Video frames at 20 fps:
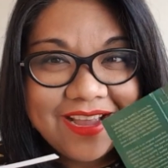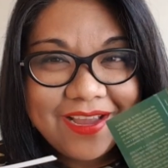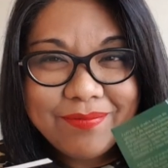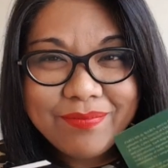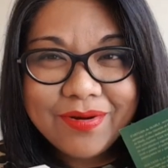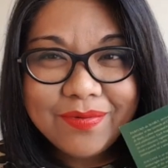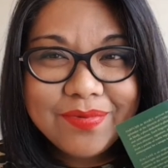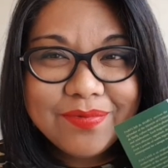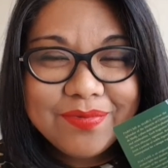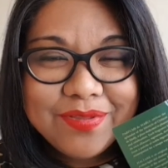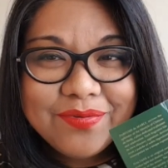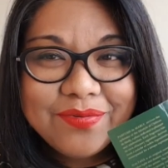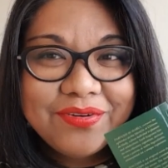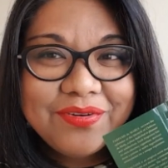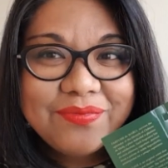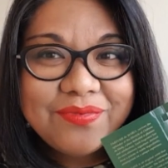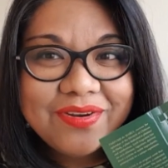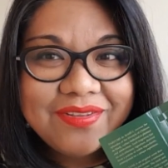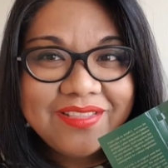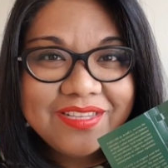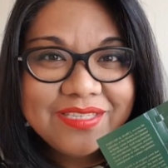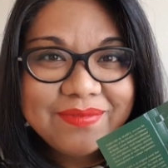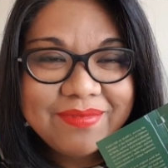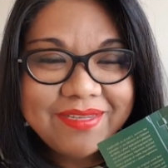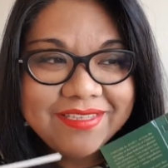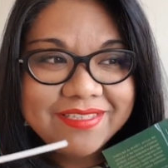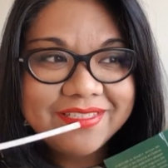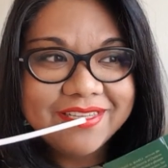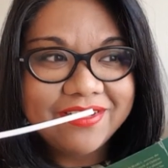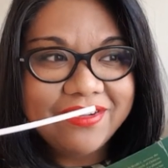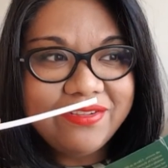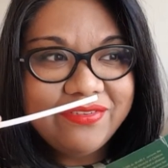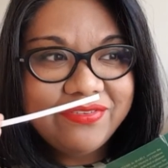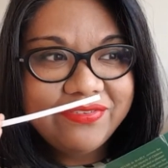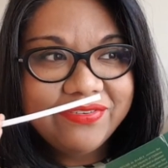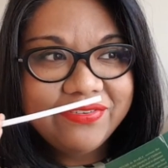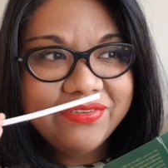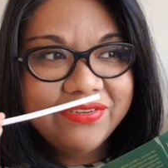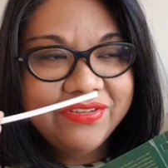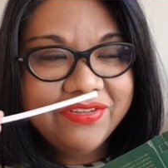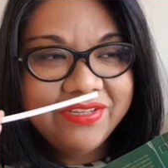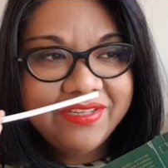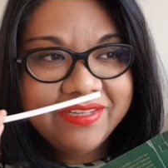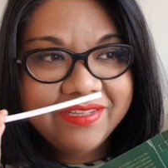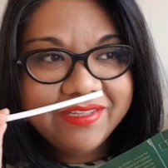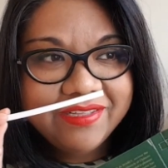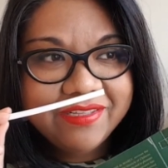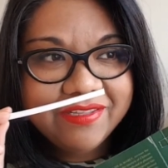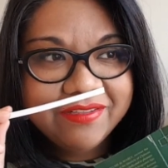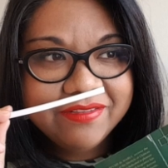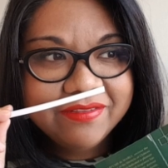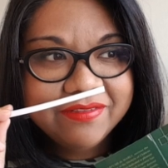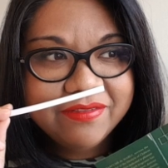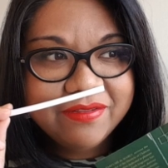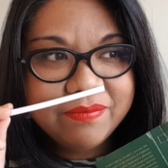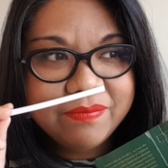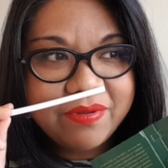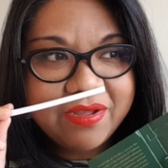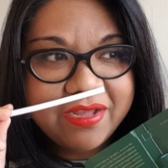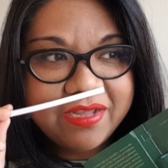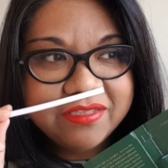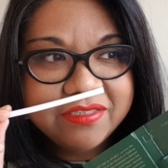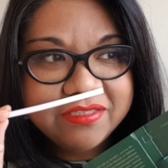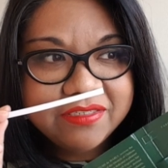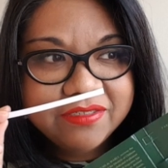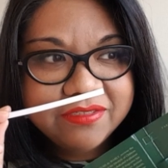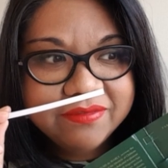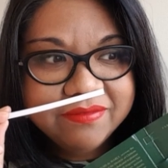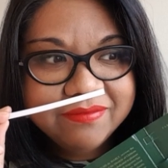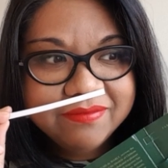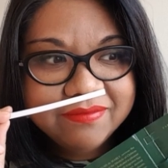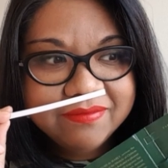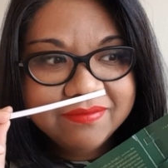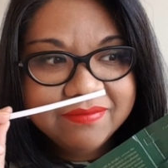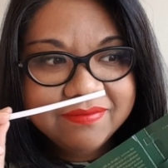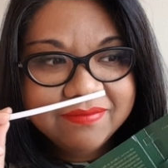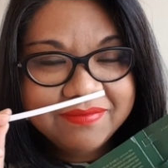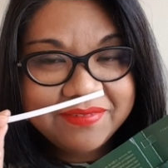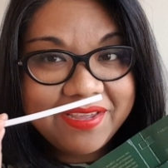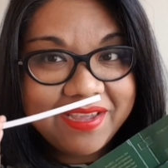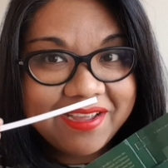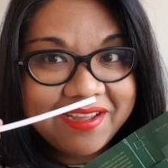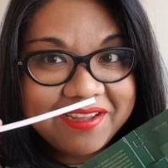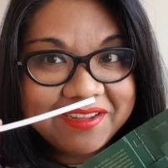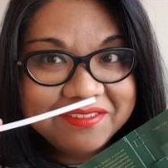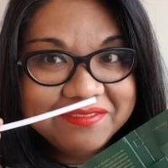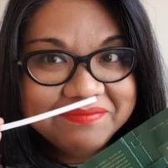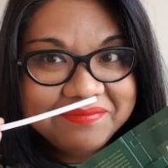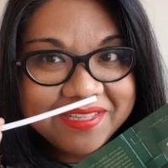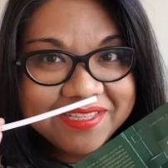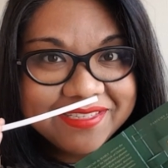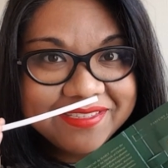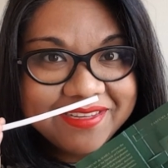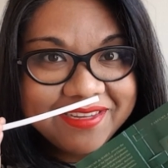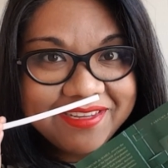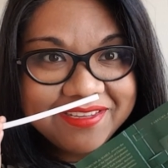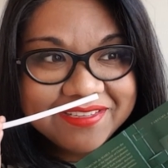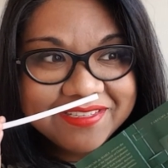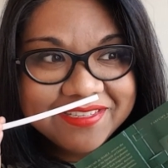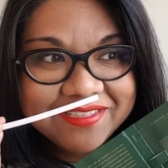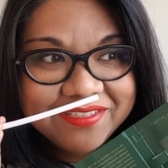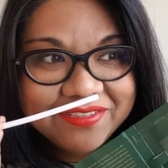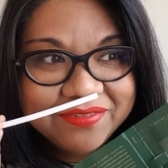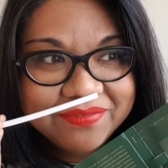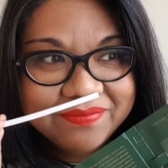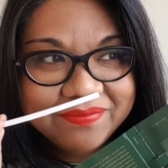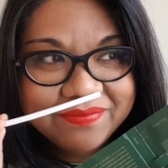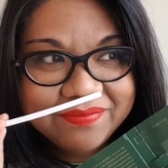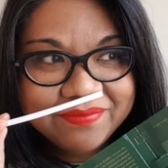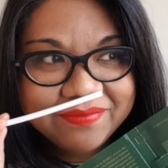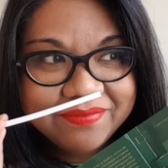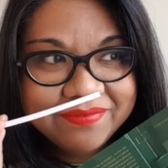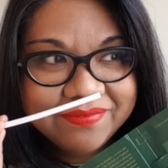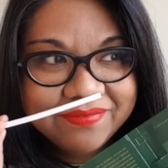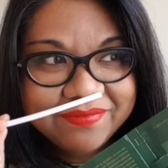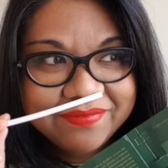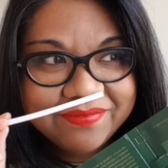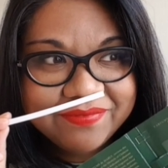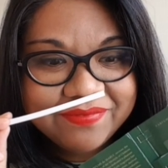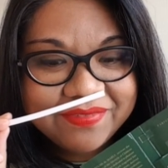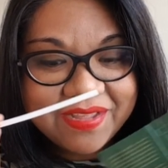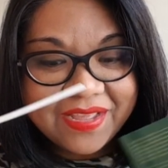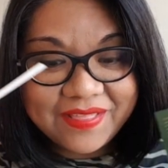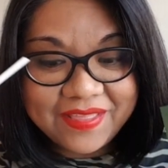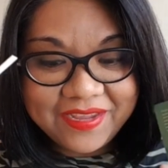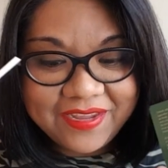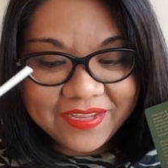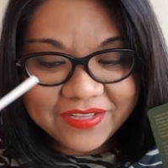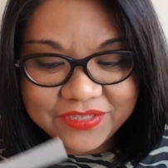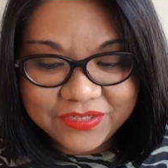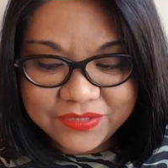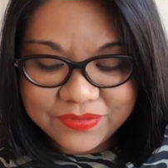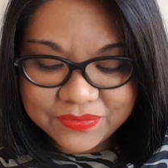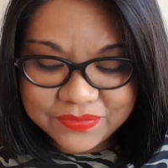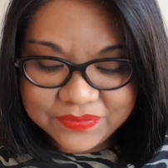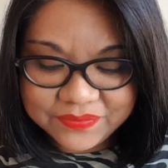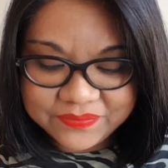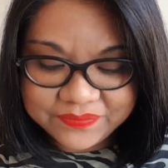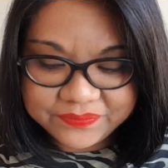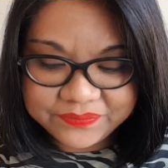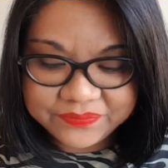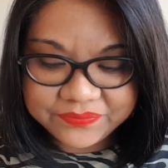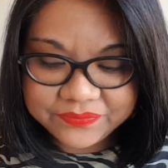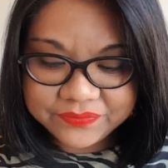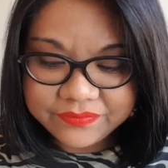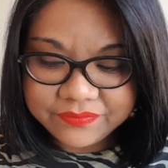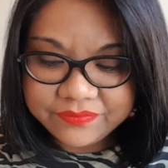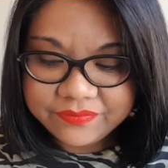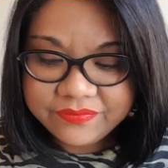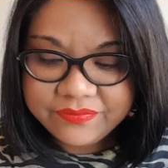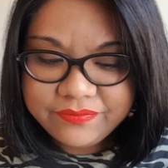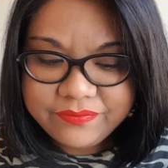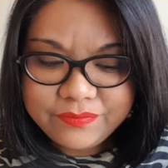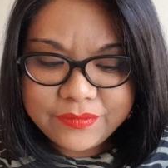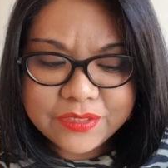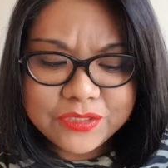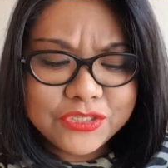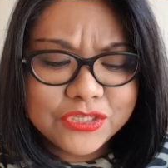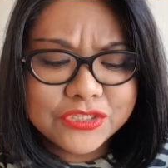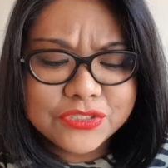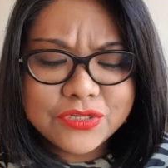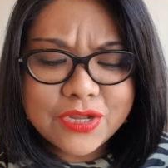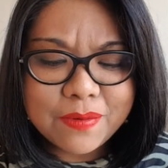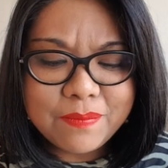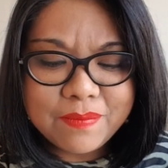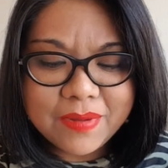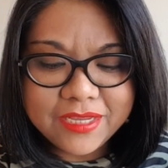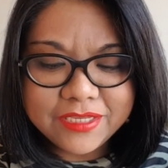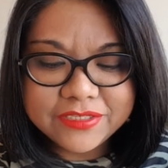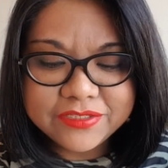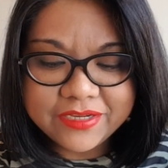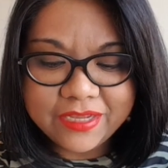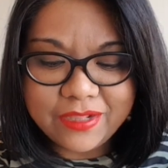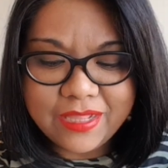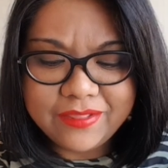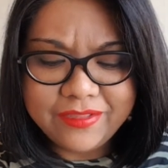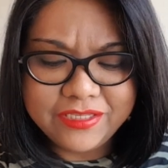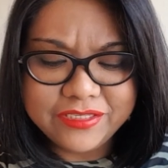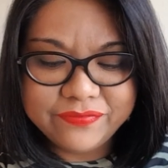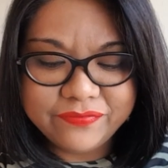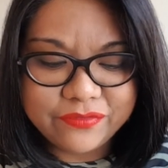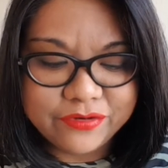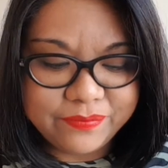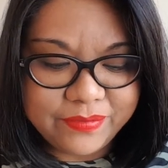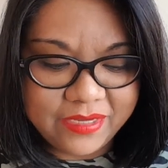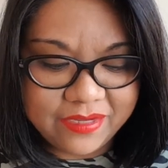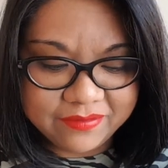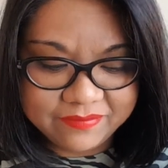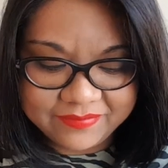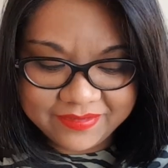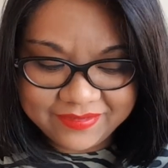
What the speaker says: I probably wouldn't wear this myself, but yeah, it's nice. I like it too. Just not my style, at least for me.